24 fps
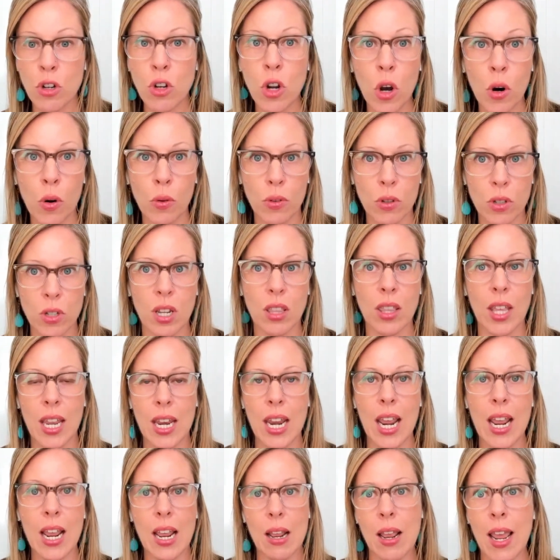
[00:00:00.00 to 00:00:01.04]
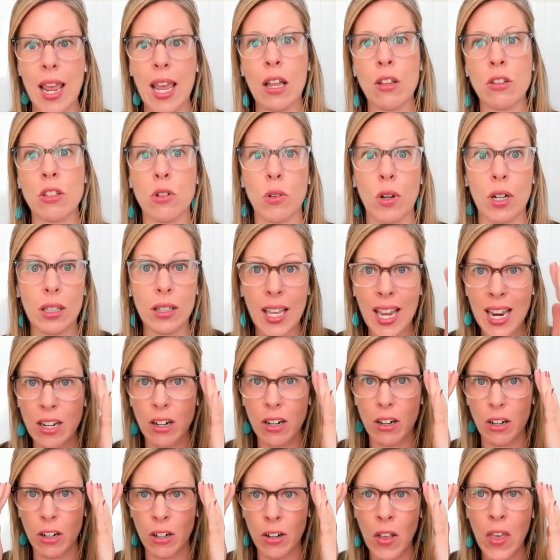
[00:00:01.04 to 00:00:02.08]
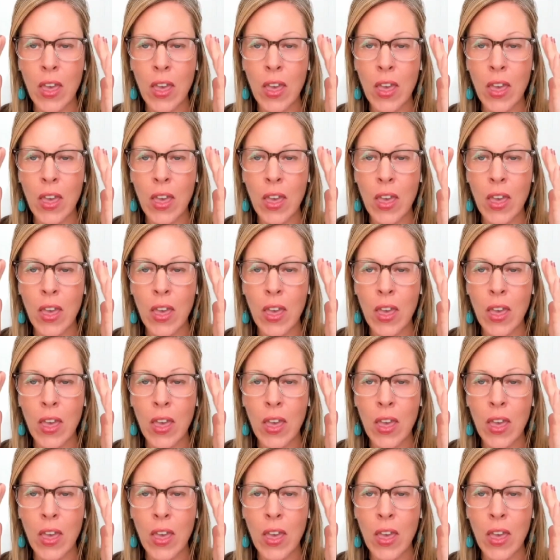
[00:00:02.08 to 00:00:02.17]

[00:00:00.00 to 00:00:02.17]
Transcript: notes to then answer it later.